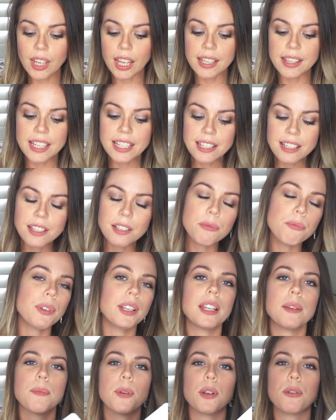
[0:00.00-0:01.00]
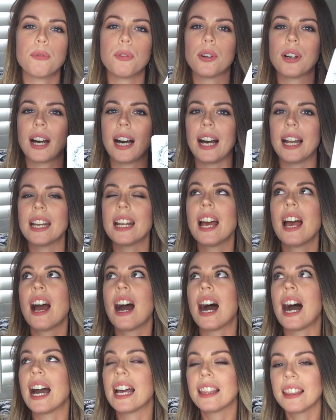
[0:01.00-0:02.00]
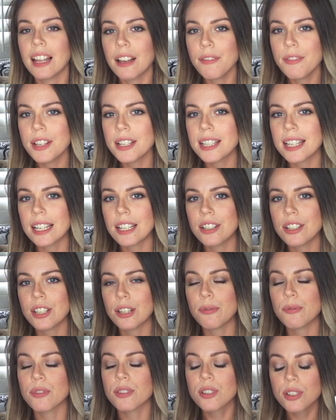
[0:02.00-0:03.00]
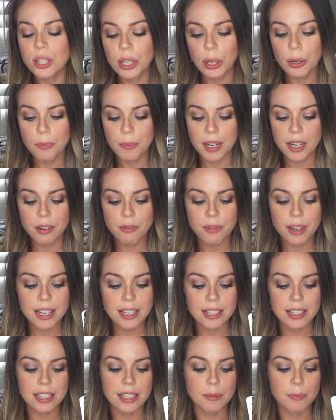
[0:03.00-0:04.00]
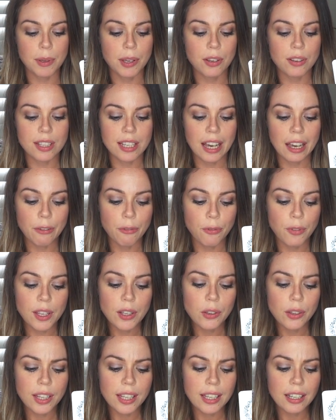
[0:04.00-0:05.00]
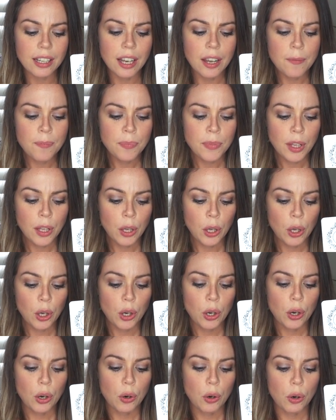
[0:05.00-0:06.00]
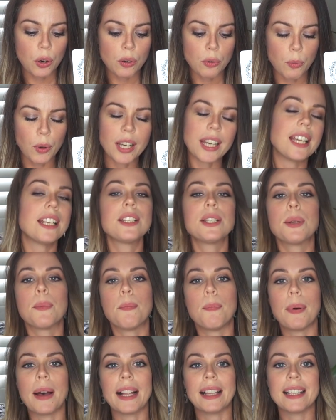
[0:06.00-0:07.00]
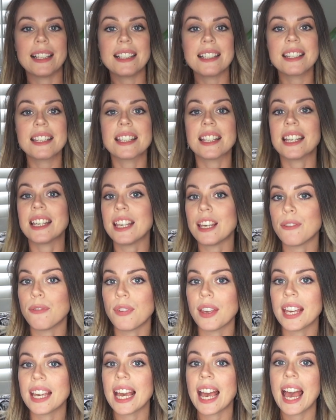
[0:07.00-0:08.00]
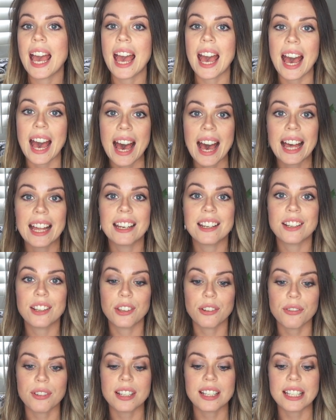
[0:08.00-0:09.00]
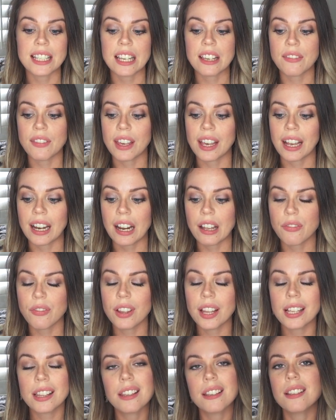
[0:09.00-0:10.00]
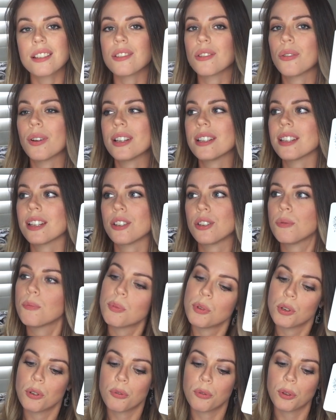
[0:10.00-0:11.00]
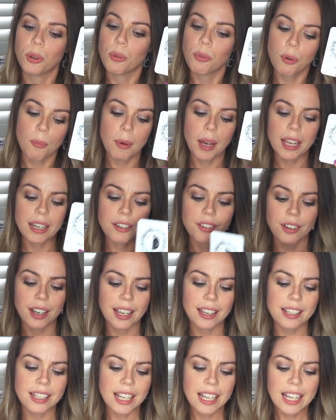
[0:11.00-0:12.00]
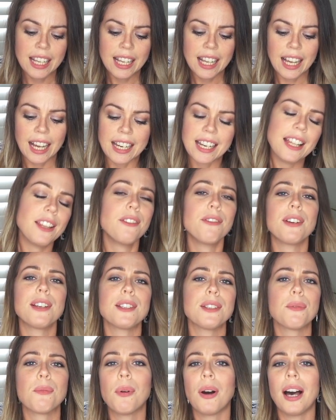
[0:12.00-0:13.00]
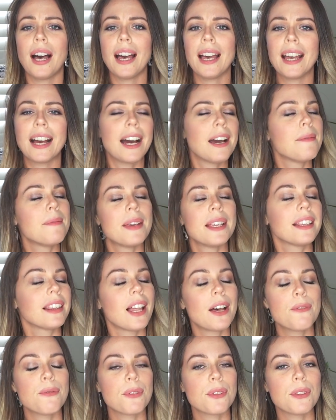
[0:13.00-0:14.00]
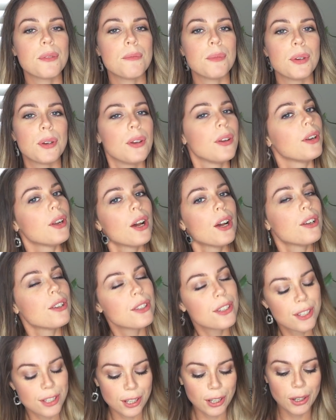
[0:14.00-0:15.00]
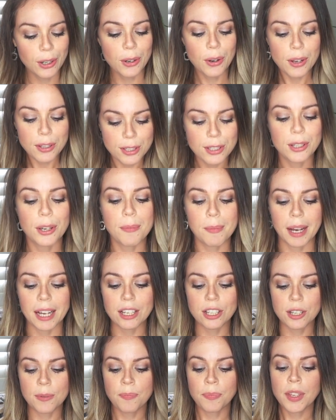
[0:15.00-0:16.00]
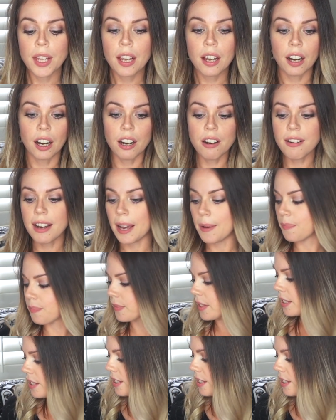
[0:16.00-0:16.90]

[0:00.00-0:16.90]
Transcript: This is a really beautiful card. I love this energy for so many reasons, because I feel that we need to balance the giving and the receiving. And I feel like this is always such a beautiful reminder. And another reason why I'm in love with the moon so, so much. All right,